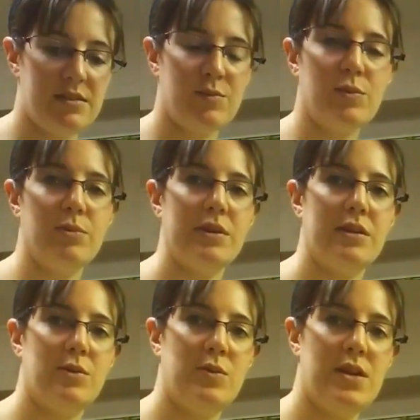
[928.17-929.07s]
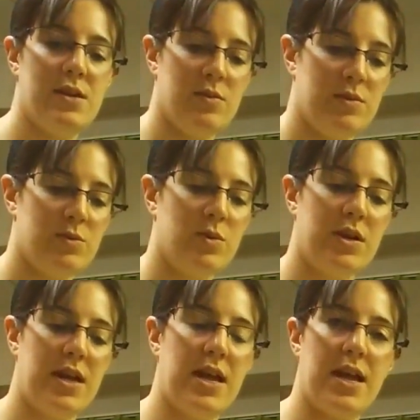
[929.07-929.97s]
so what we're going to do now is we're going to